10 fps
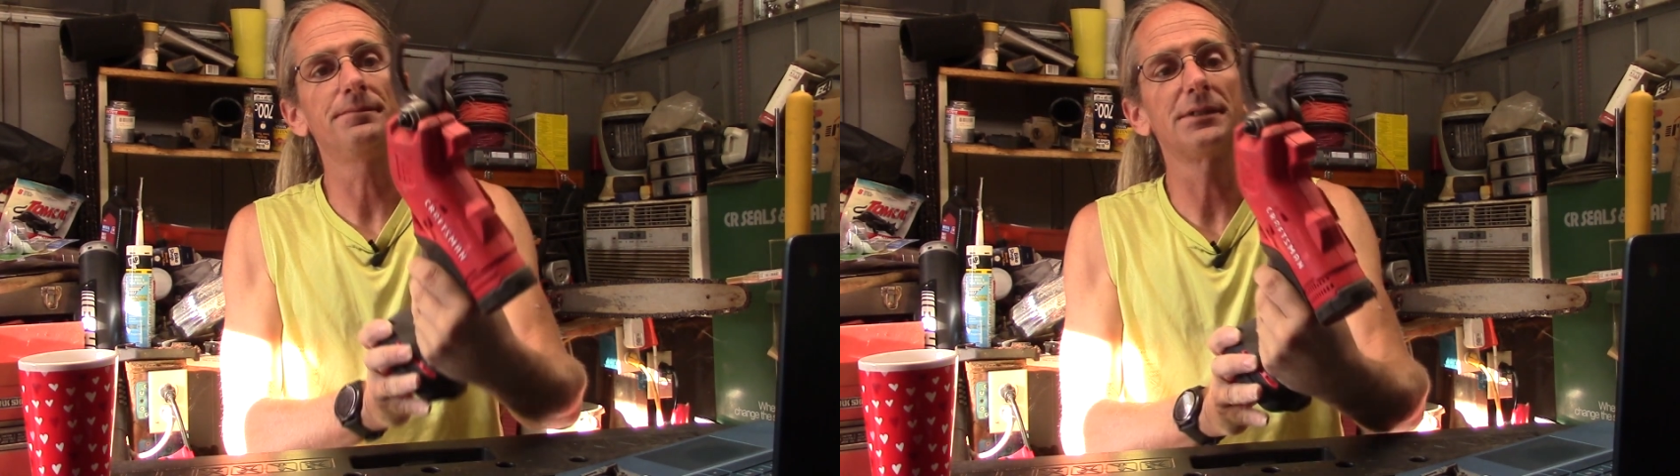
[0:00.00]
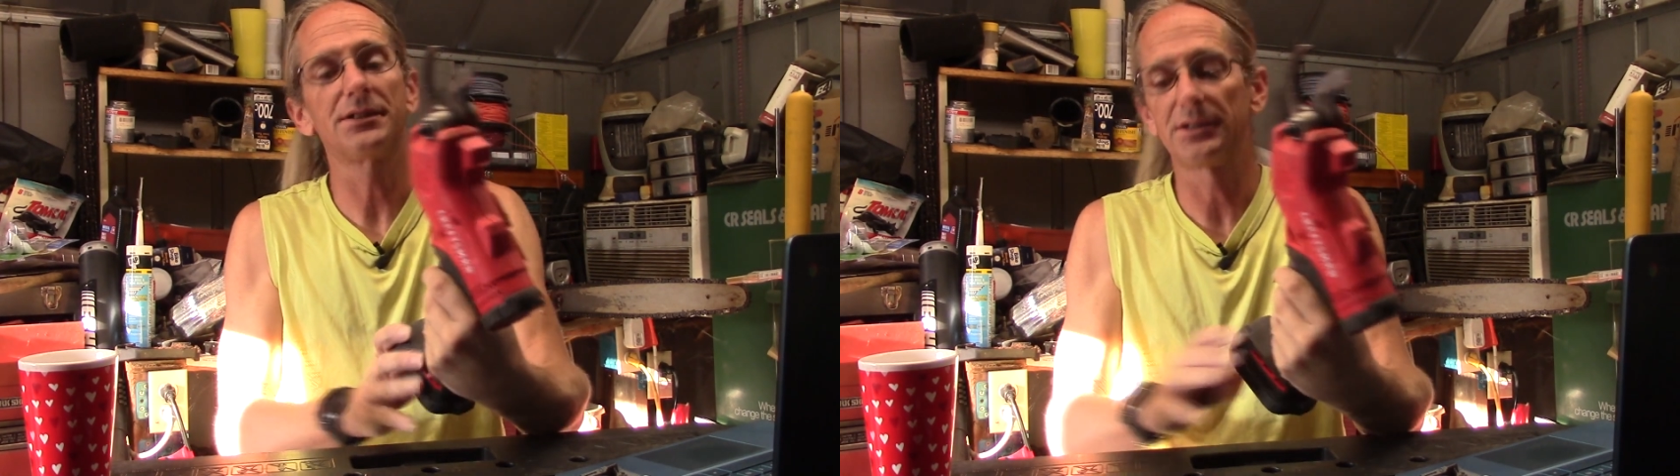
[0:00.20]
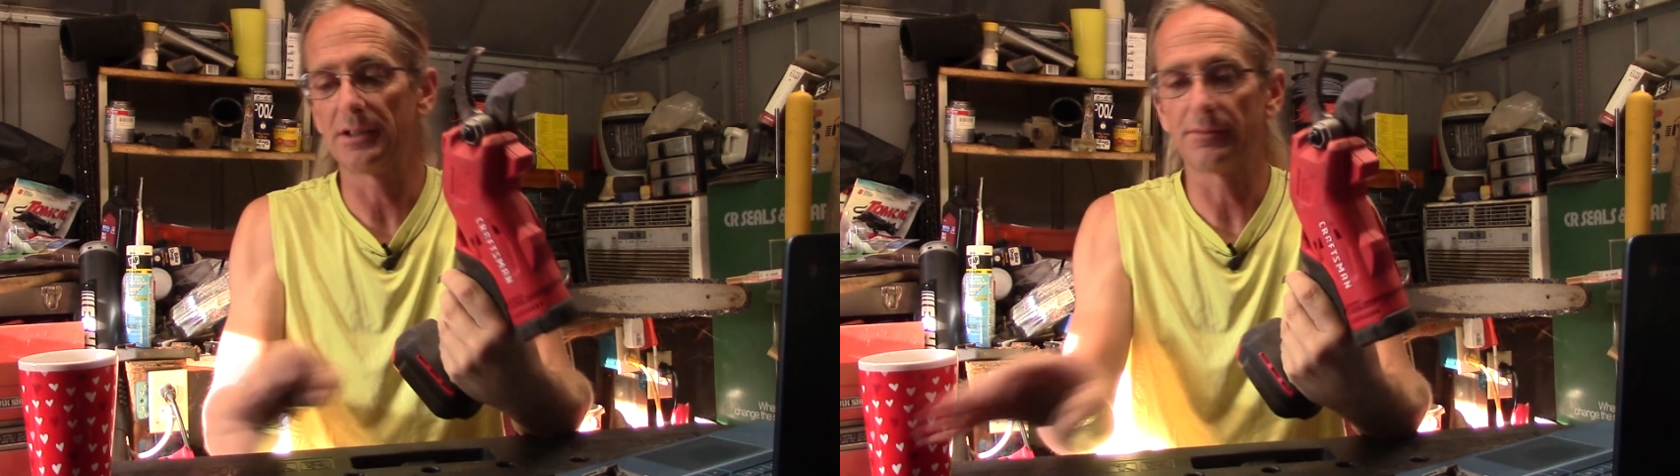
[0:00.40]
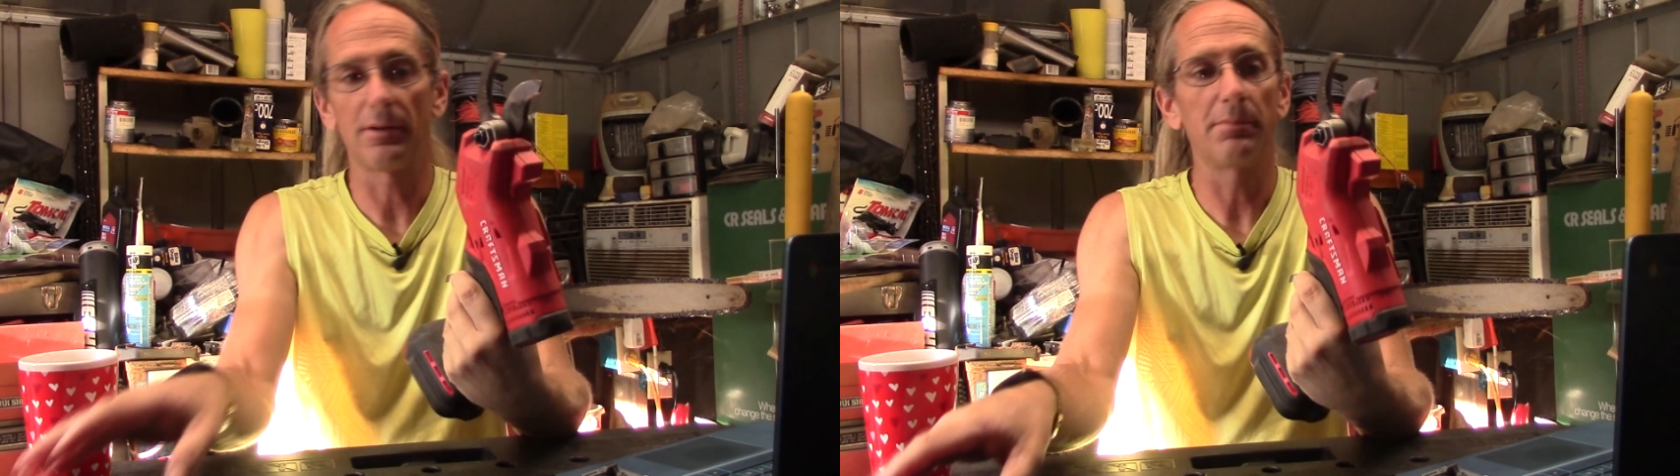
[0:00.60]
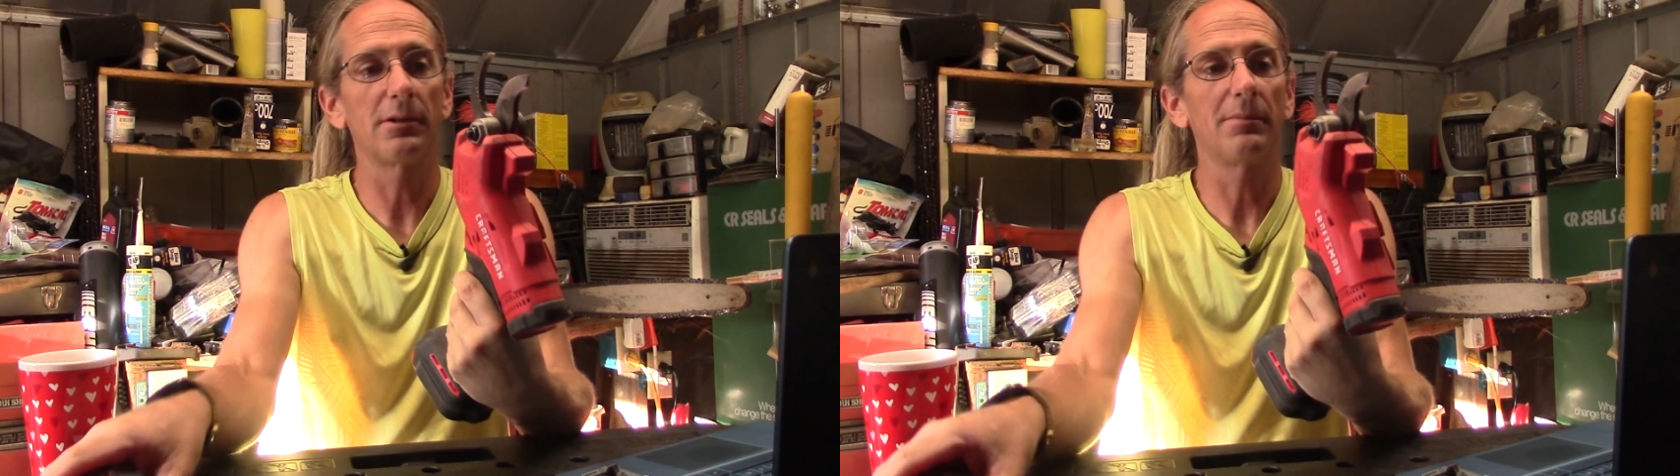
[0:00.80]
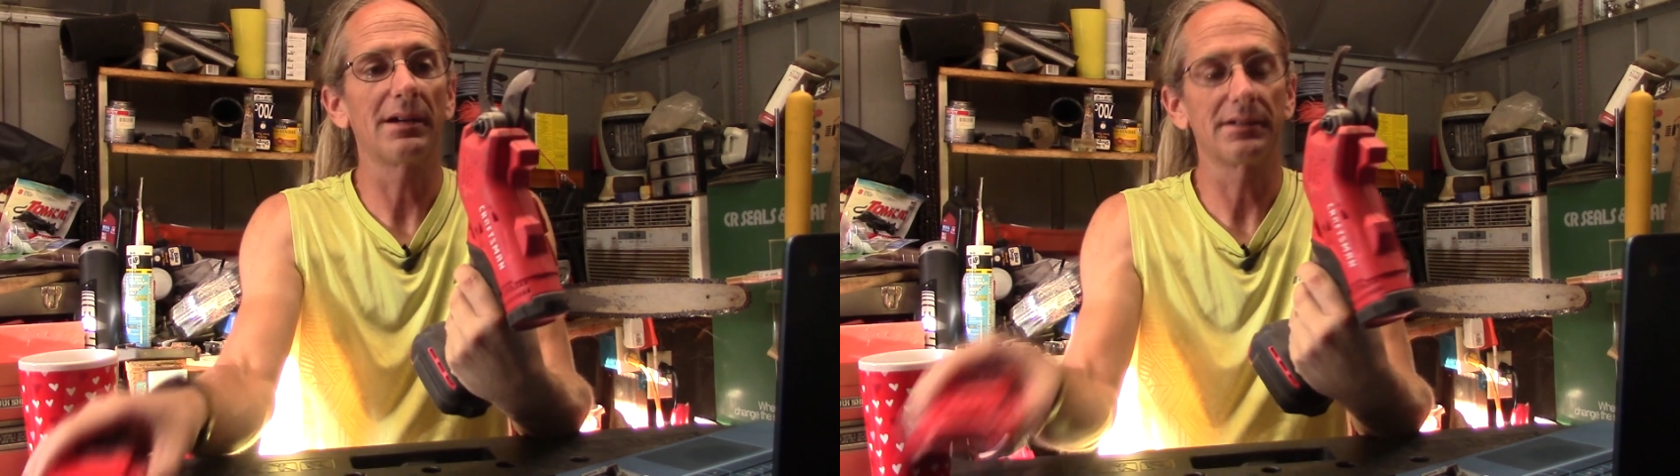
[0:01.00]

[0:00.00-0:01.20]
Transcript: Let's see if I put it back